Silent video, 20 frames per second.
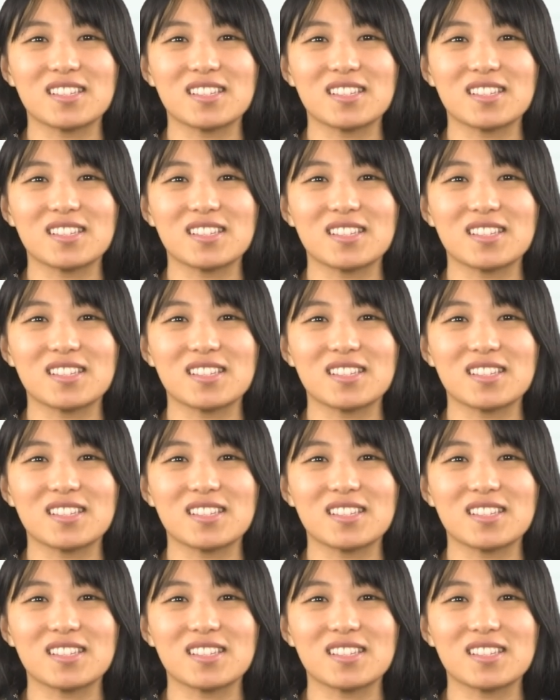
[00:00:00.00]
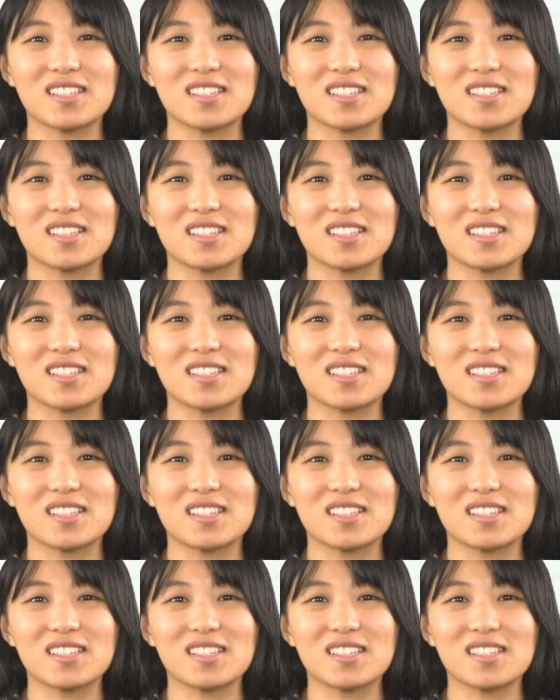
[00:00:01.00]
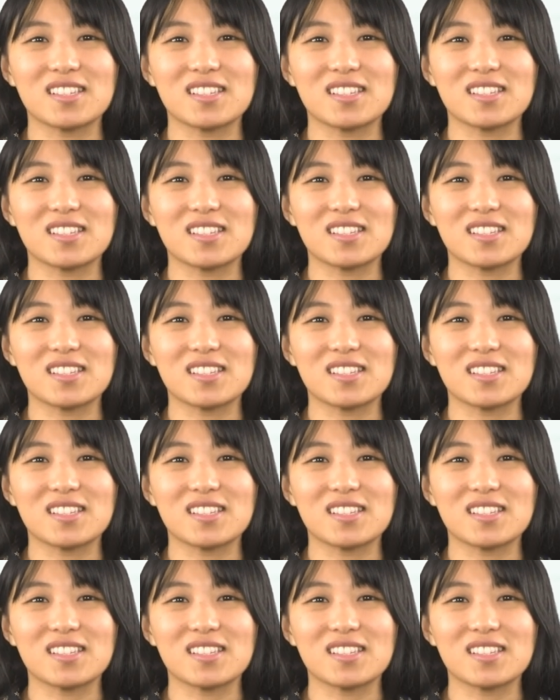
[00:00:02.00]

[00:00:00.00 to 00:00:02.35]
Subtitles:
[no speech]